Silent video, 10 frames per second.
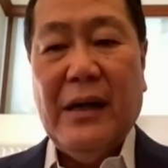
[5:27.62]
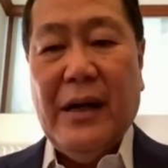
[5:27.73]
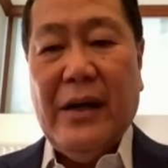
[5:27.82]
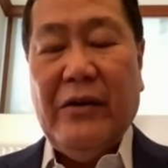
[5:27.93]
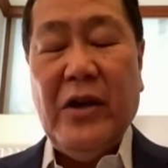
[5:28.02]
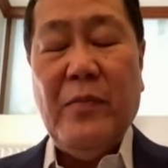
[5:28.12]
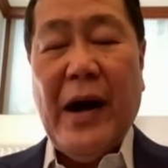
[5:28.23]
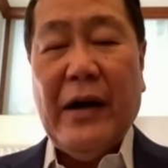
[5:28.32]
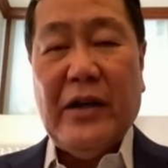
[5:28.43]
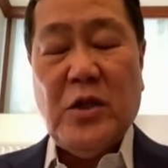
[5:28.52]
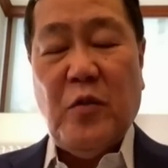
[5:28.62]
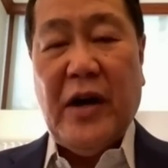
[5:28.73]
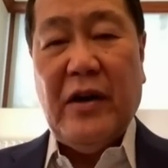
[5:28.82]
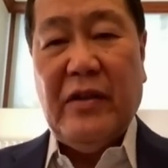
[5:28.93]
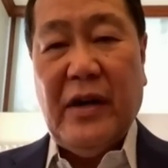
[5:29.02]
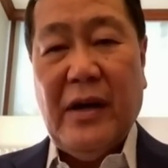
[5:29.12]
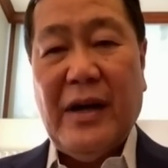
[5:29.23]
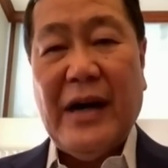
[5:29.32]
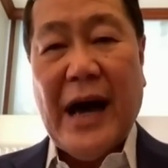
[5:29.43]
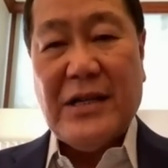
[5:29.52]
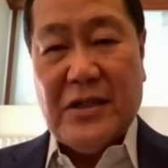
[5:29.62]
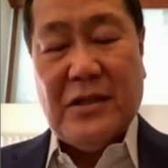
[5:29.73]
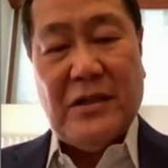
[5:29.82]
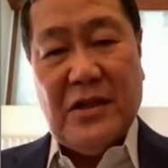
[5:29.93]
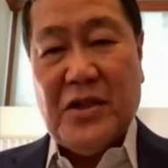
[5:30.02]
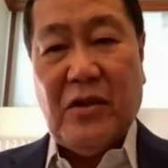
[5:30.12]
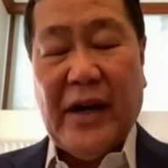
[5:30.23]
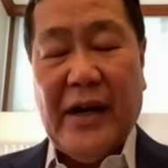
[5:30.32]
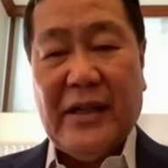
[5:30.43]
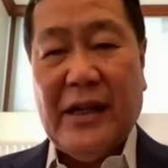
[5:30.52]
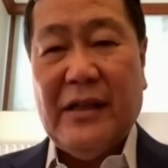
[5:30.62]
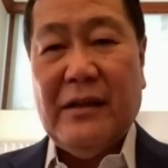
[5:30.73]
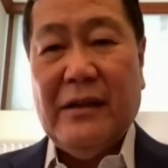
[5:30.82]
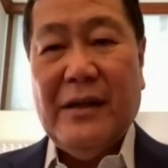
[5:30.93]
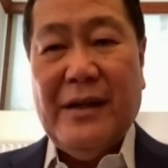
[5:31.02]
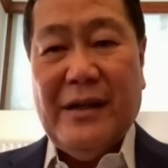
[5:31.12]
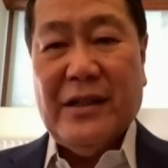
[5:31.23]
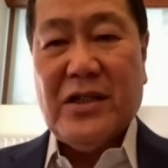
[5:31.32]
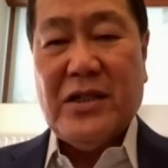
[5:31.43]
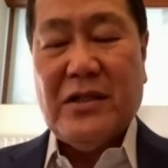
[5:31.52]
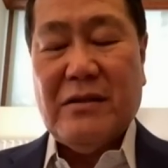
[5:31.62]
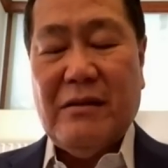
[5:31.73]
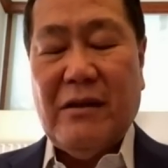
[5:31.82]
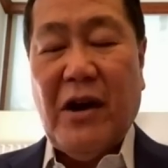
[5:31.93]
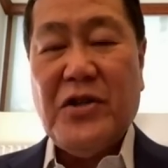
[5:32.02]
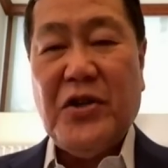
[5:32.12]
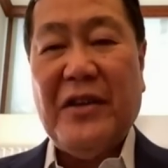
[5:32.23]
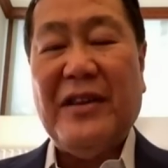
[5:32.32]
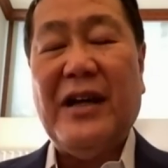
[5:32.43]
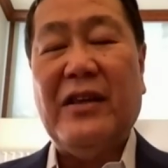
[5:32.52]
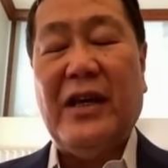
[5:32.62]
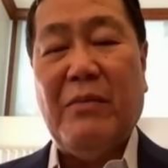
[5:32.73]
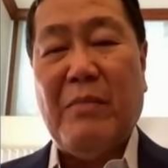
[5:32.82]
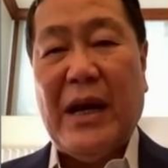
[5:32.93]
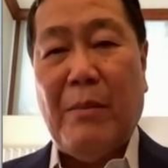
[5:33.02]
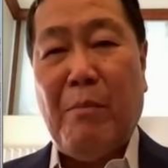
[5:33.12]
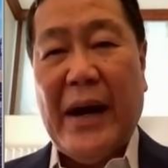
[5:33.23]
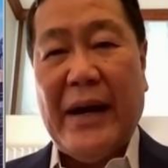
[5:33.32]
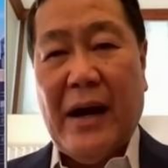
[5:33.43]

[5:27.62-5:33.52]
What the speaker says: Reed Bank is where the gas is located. That's larger than the Malampaya